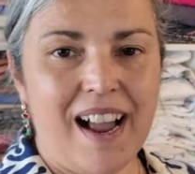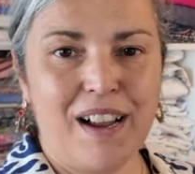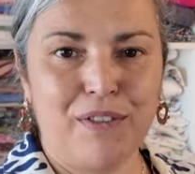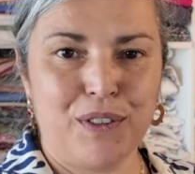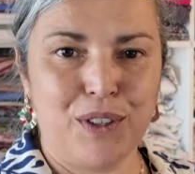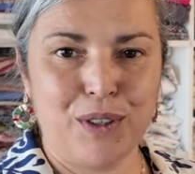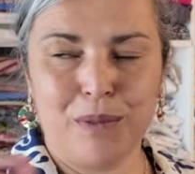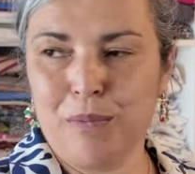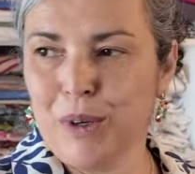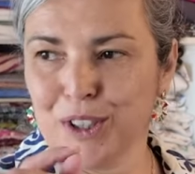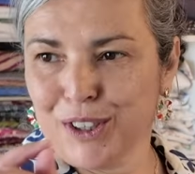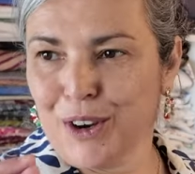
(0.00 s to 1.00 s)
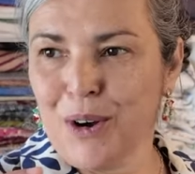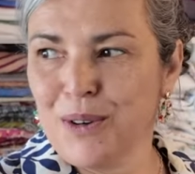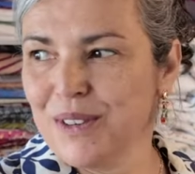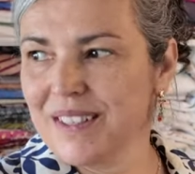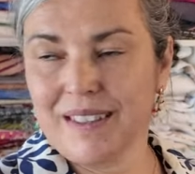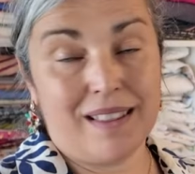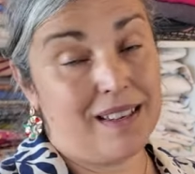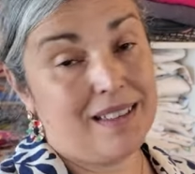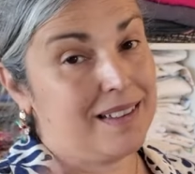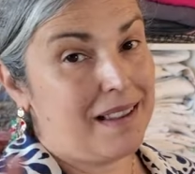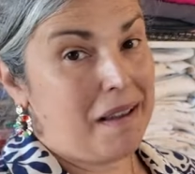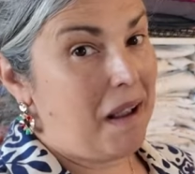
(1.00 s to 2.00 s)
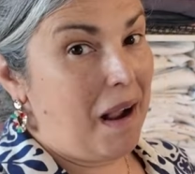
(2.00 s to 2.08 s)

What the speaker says: I have to buttonholes and things,